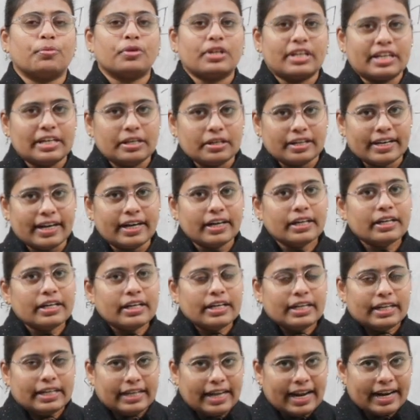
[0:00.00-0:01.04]
treated
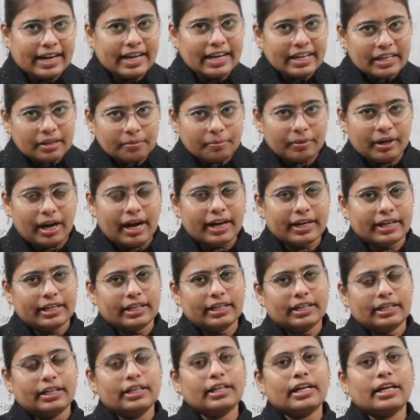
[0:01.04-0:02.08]
in an
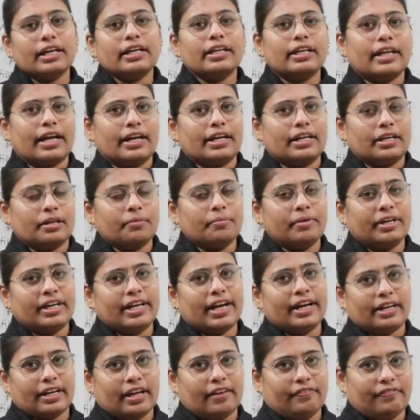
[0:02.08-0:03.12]

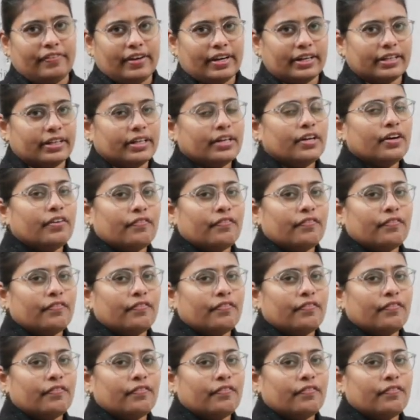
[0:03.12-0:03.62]
immediate effect.